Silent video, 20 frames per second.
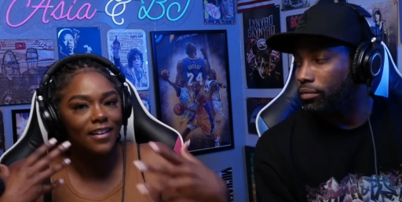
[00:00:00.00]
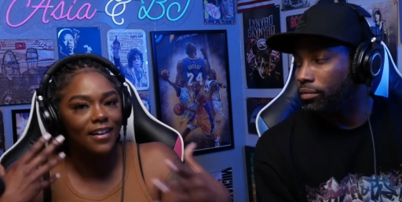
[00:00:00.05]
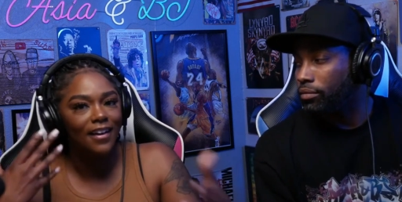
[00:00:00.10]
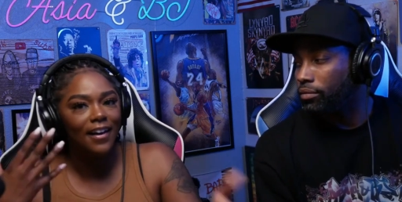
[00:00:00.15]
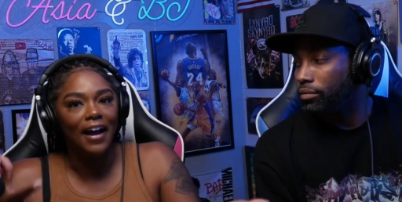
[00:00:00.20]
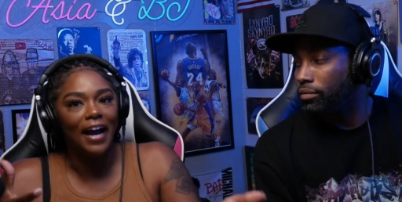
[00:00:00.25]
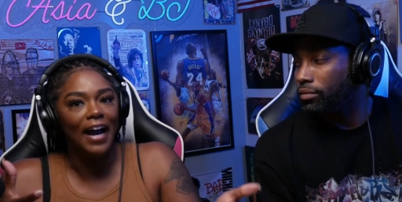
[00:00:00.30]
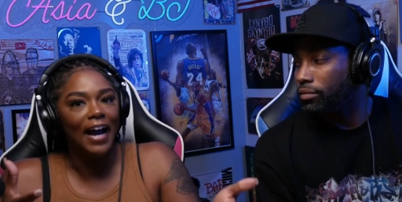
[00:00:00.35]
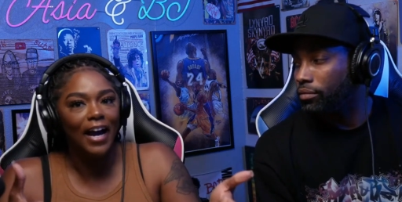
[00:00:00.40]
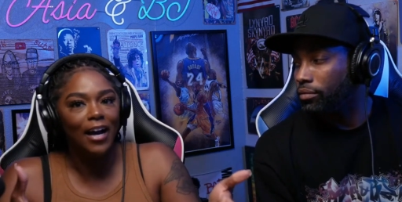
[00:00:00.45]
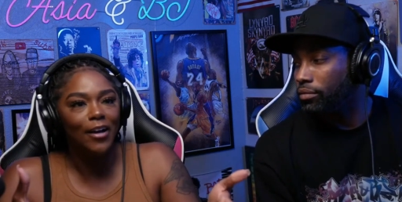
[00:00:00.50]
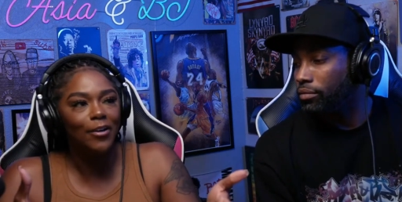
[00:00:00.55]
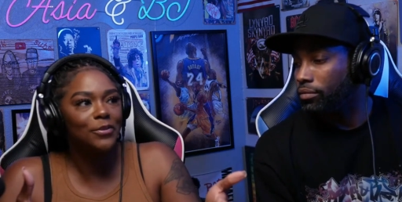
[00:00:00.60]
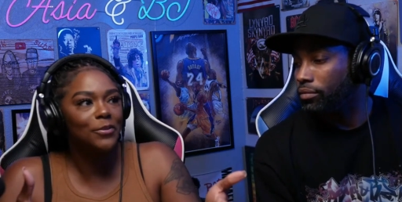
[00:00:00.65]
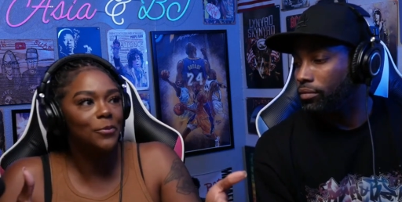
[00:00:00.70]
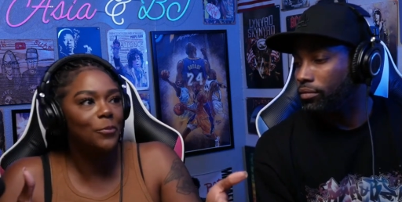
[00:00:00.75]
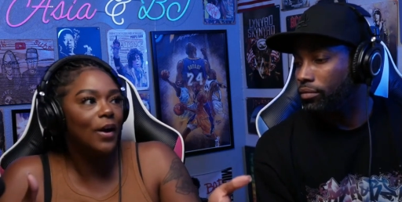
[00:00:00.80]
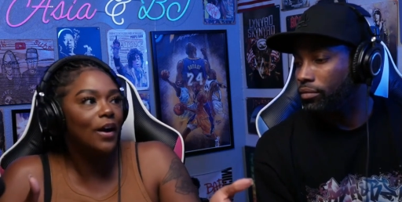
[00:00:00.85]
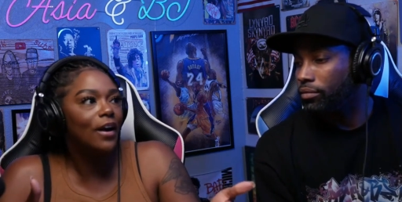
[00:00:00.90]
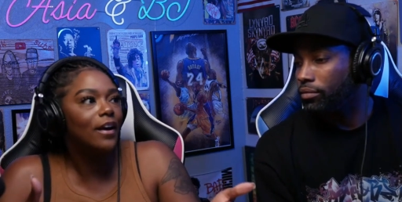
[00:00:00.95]
Speaker 1: How did the
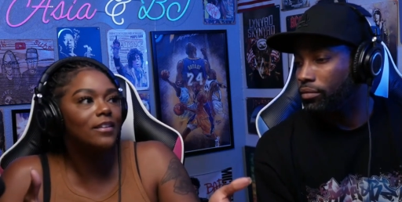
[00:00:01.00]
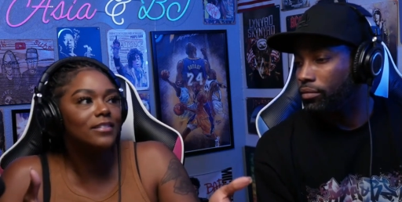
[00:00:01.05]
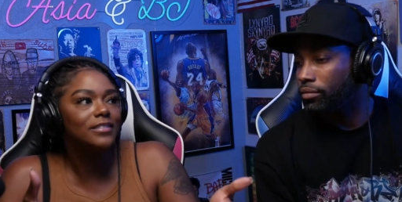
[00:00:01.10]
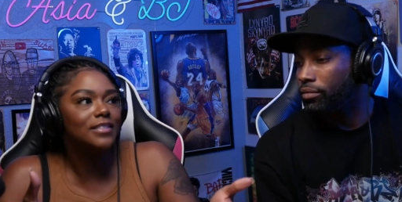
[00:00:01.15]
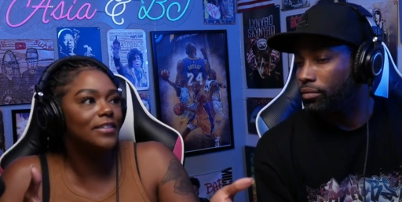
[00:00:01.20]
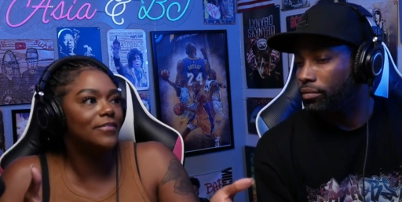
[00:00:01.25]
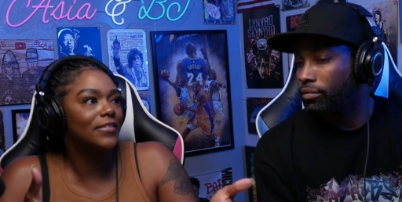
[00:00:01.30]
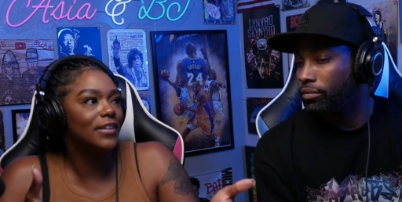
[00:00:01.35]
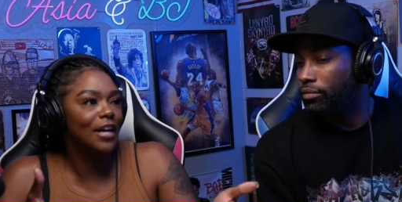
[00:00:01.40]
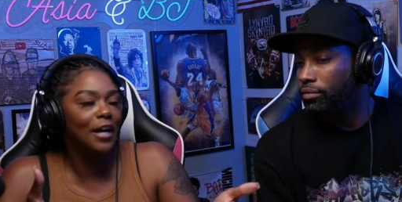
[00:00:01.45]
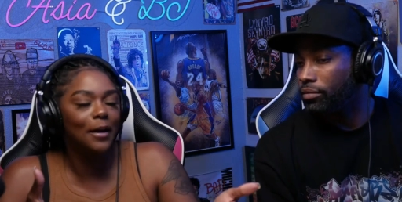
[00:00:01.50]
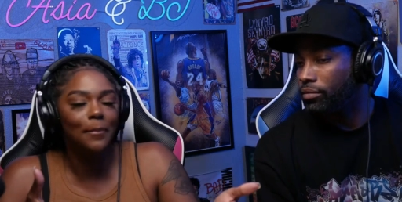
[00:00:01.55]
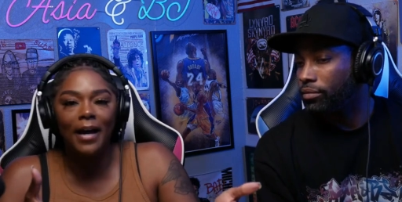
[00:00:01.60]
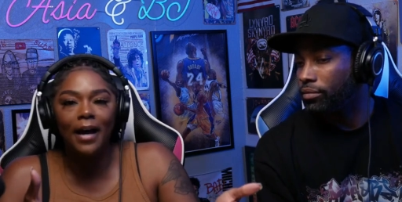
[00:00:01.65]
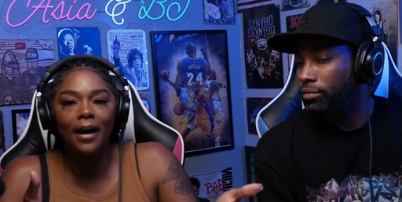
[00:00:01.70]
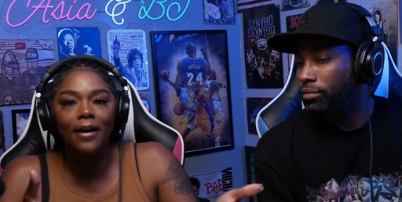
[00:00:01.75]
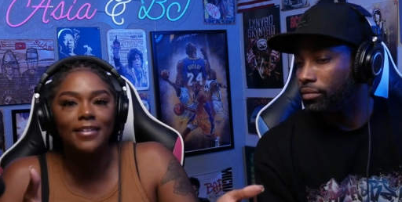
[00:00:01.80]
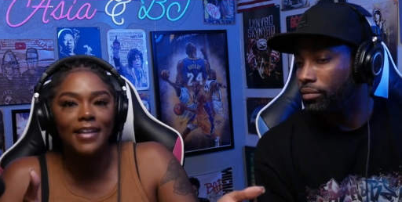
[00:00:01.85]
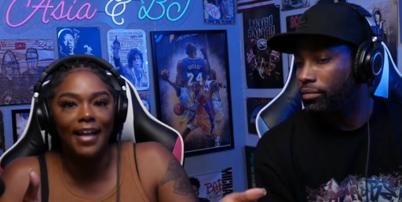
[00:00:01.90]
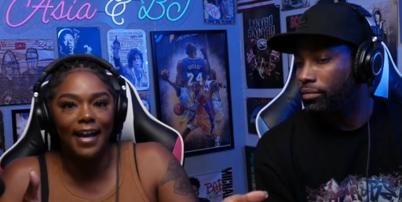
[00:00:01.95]
words even come
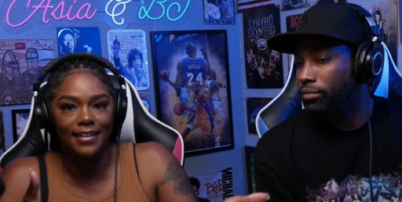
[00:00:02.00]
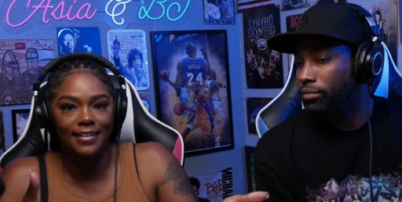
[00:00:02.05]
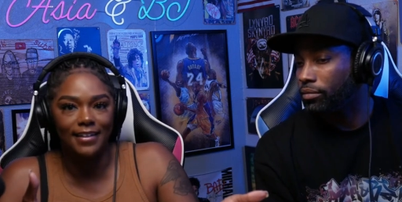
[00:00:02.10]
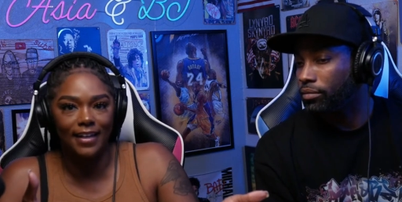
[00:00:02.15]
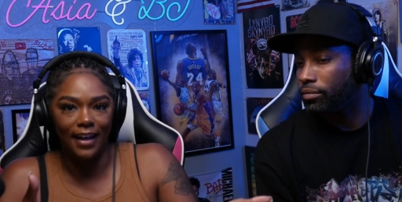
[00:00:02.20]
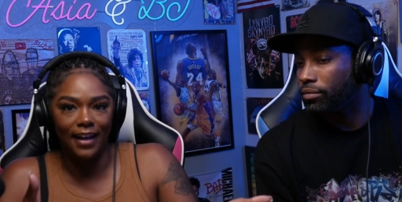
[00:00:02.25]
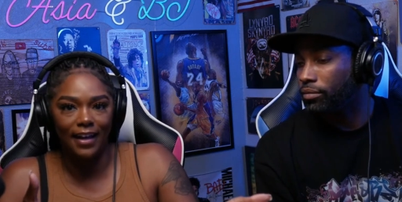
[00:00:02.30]
out like that?